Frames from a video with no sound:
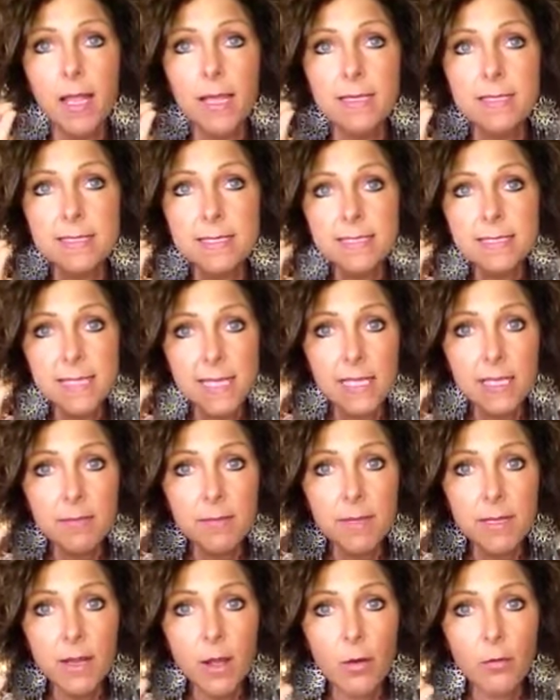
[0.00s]

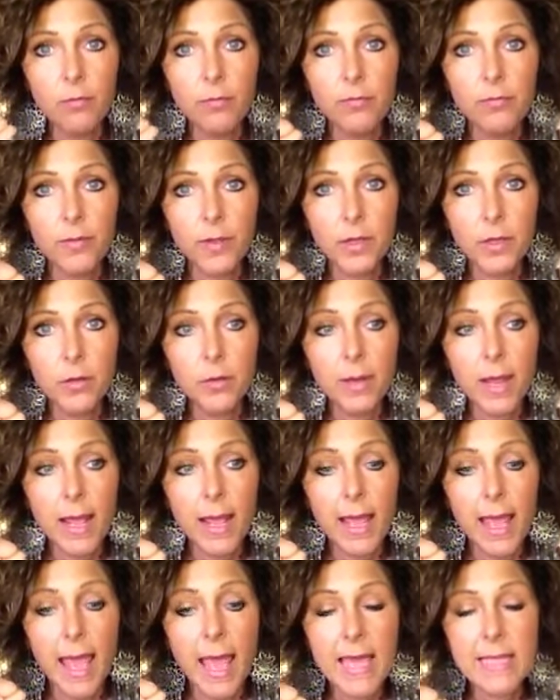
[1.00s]
Cinnamon on food
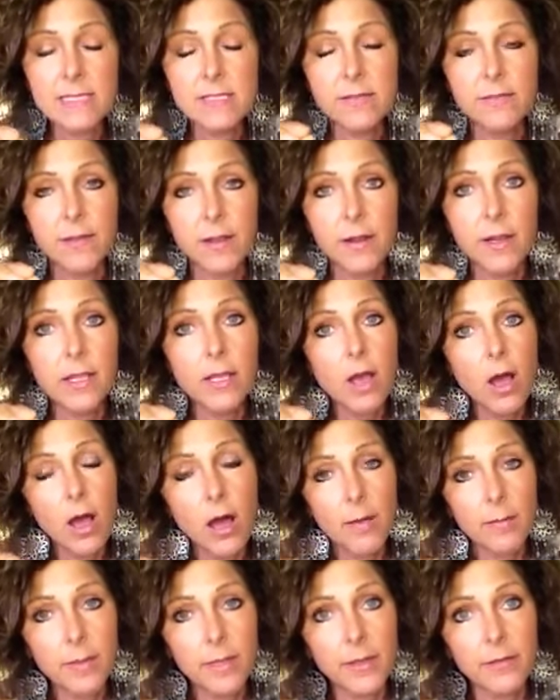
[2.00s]
has a very
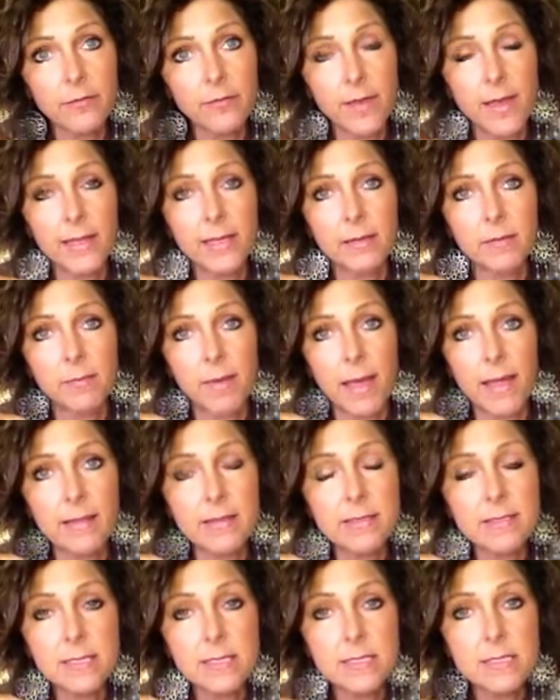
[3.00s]
calming effect. It
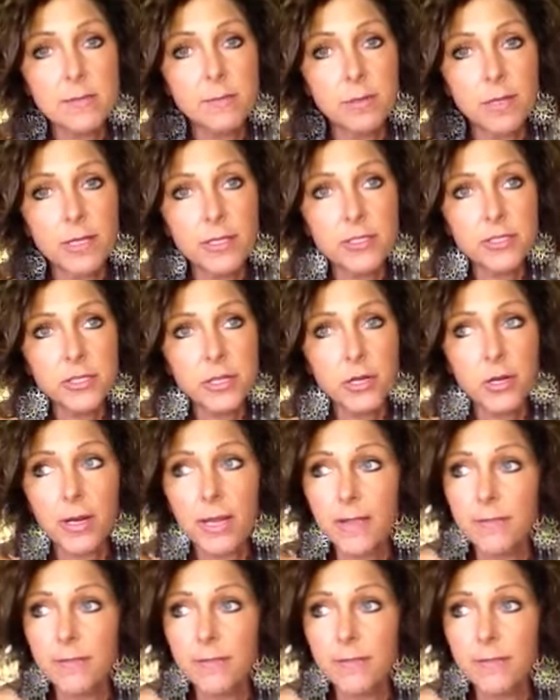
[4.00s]
balances the blood sugar.